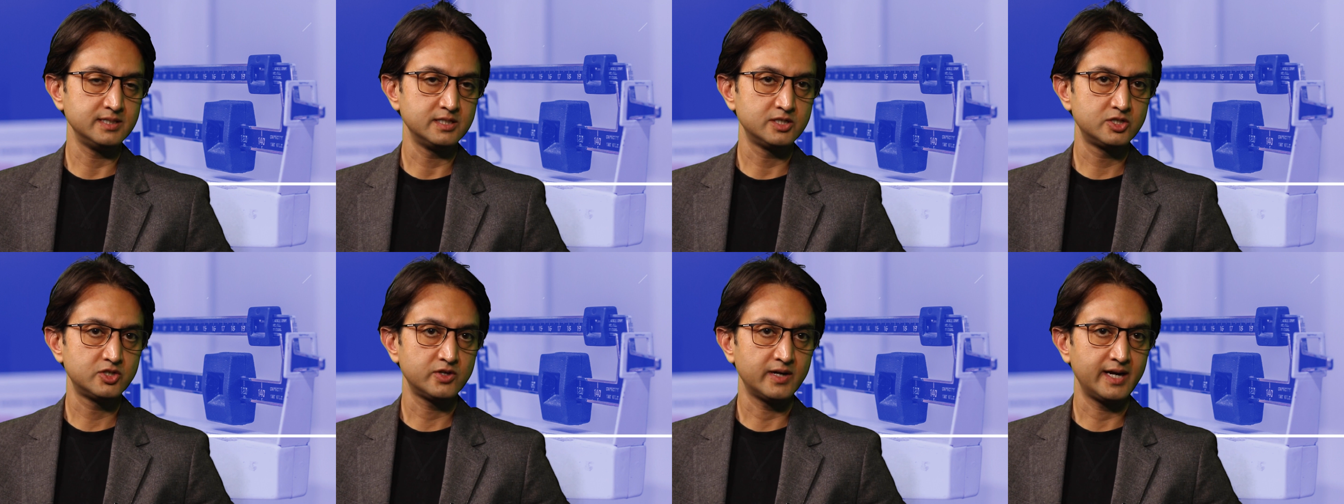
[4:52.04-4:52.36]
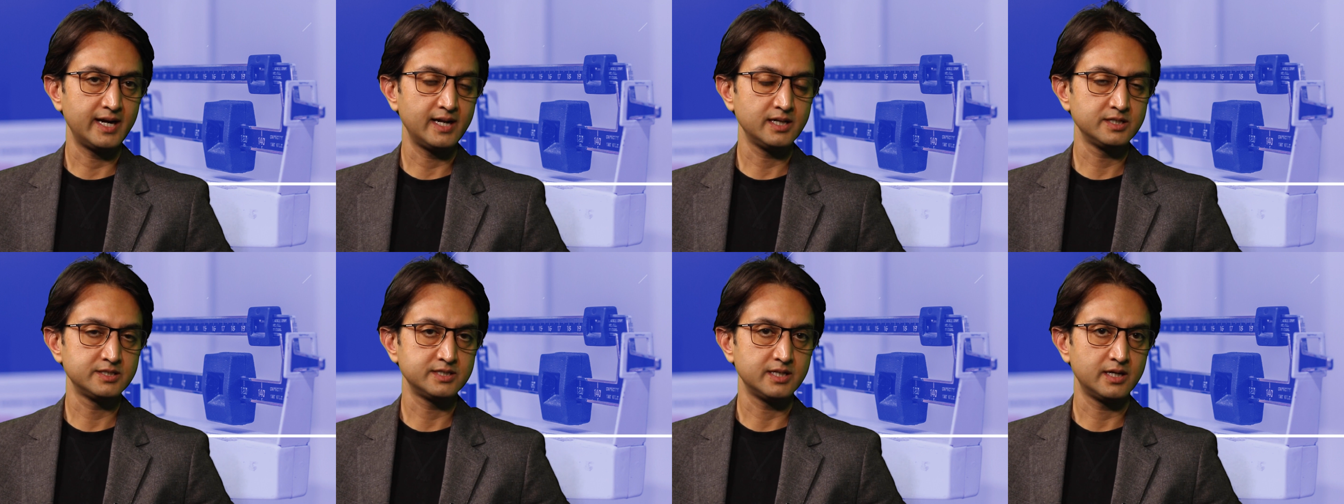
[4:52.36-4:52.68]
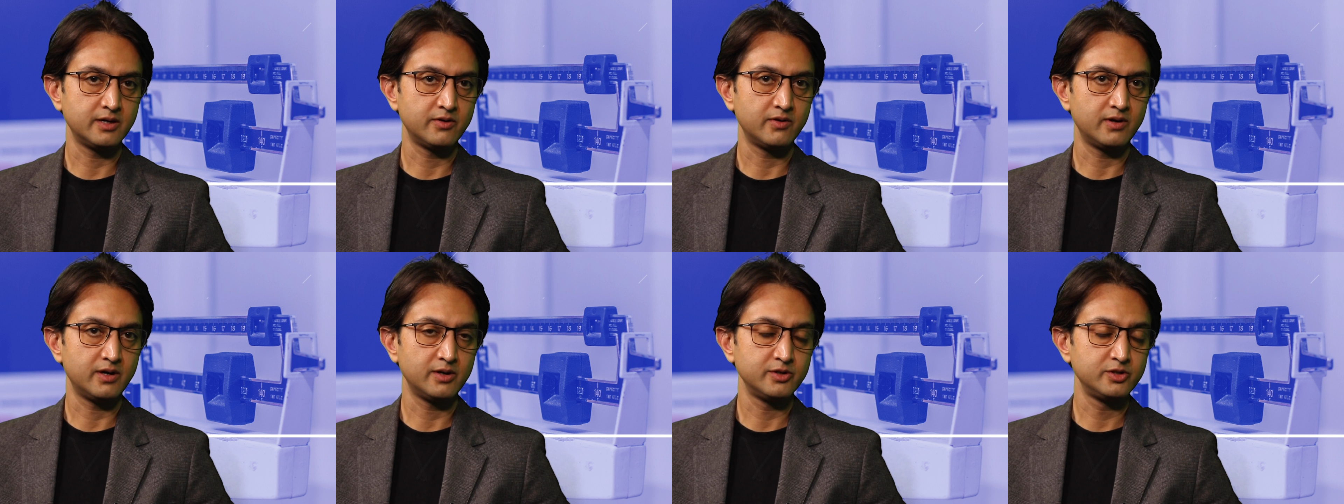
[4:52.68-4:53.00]
in trials are
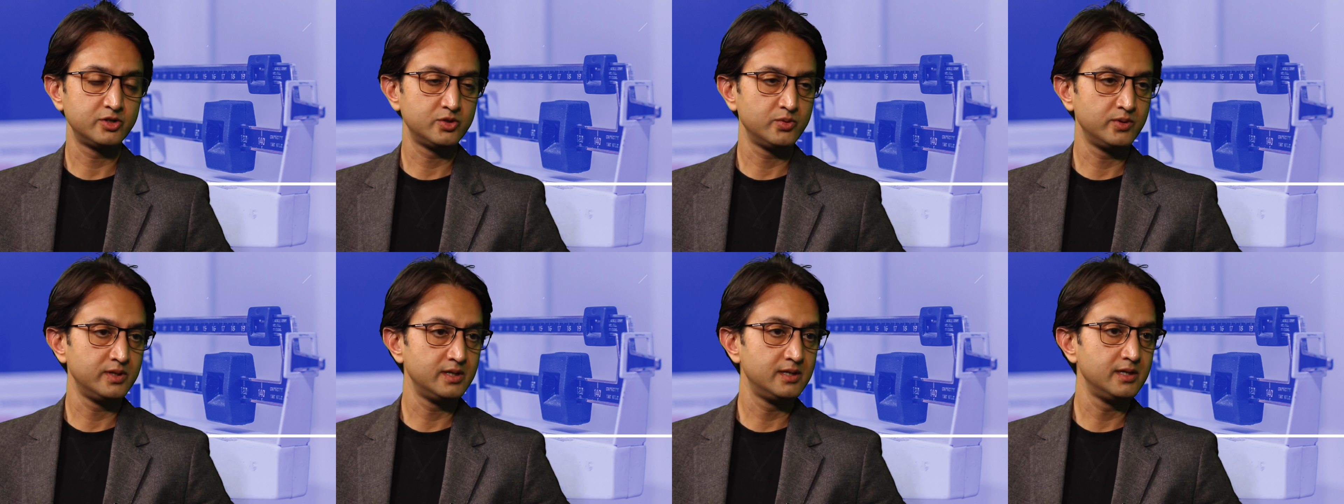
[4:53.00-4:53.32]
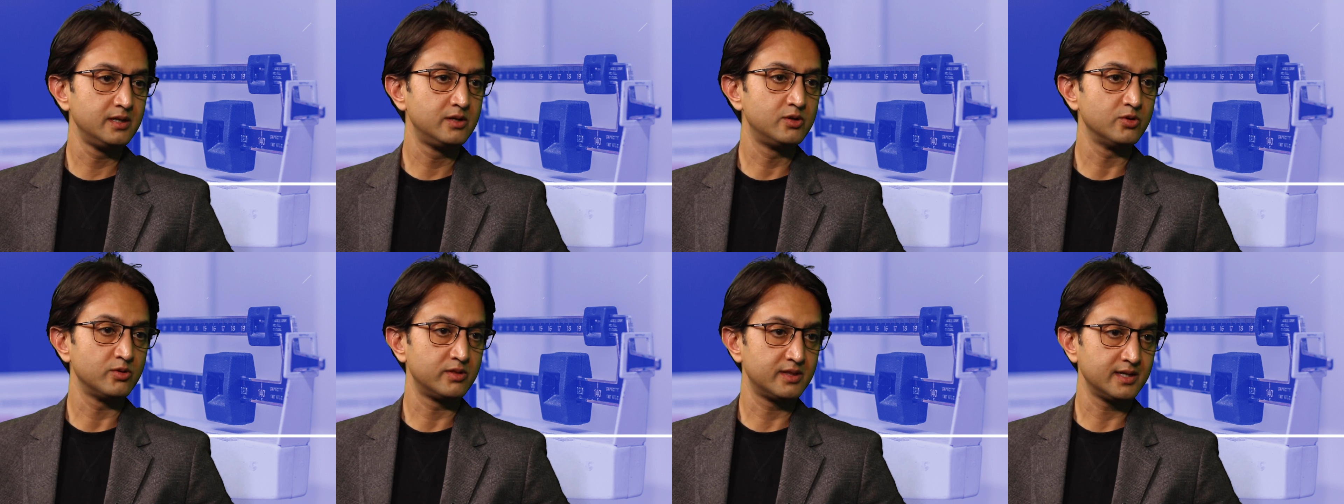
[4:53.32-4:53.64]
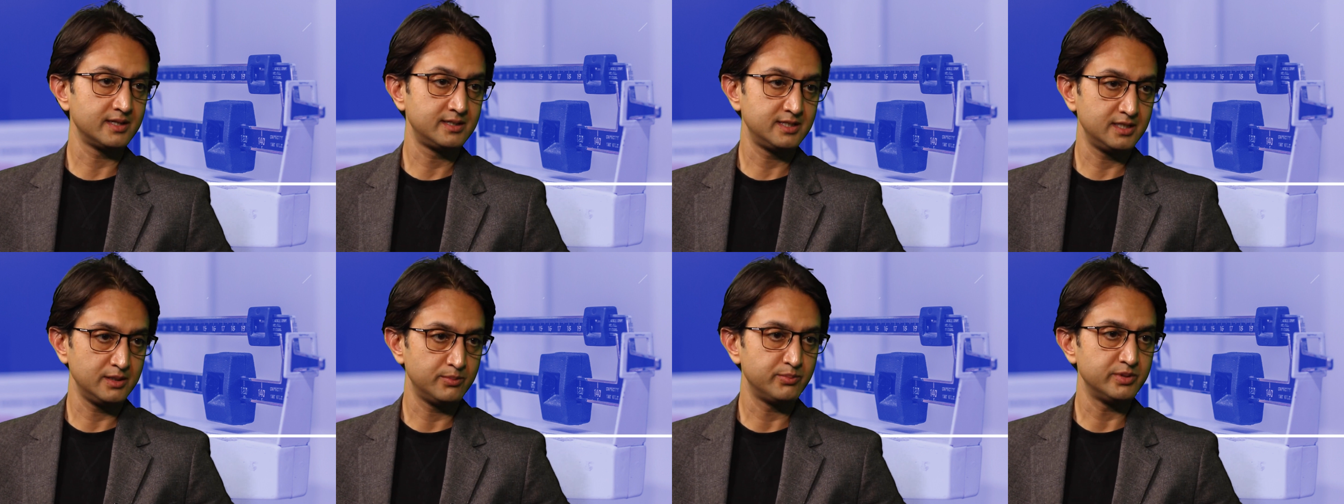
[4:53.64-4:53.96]
around 20 to
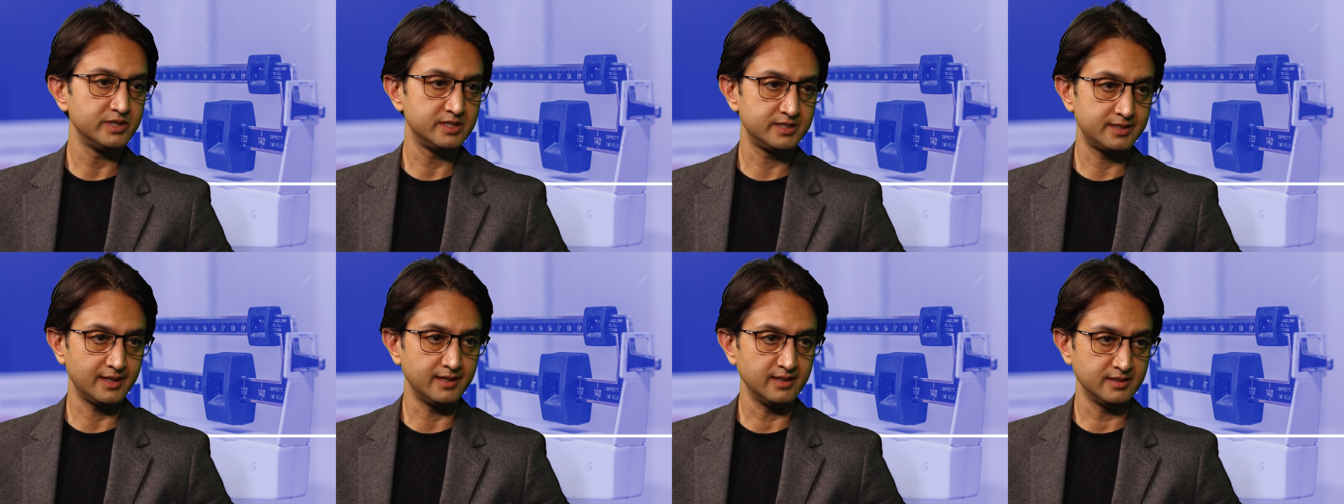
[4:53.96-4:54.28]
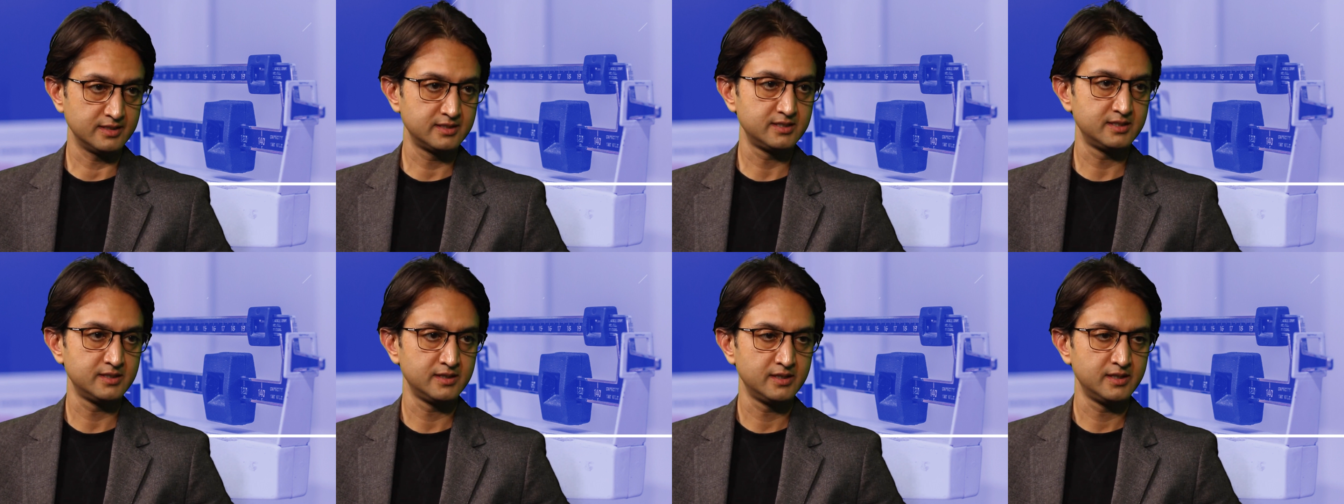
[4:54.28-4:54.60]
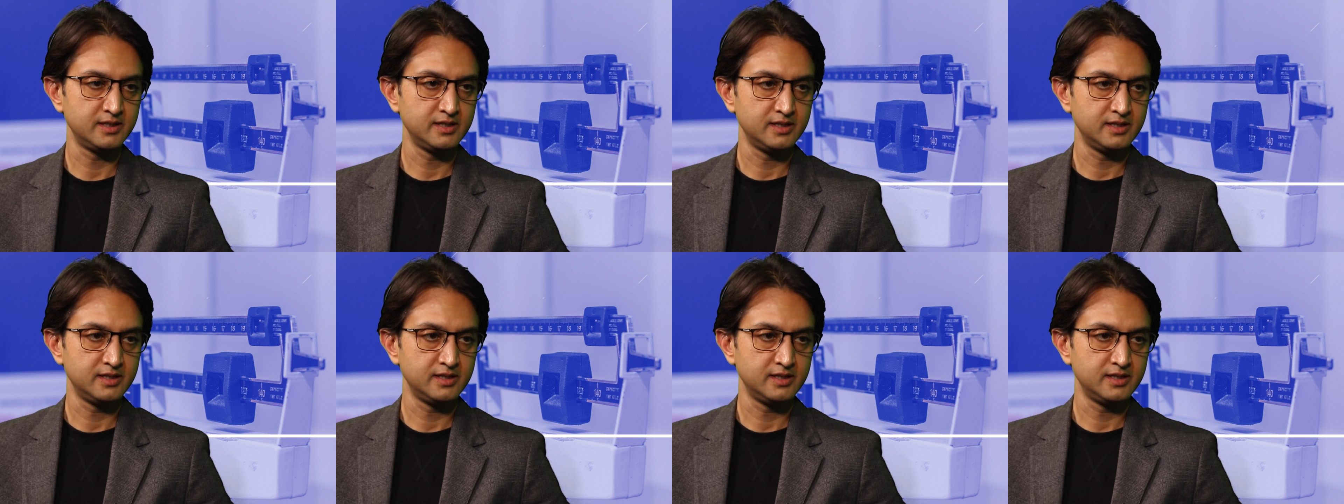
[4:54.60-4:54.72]
30 percent.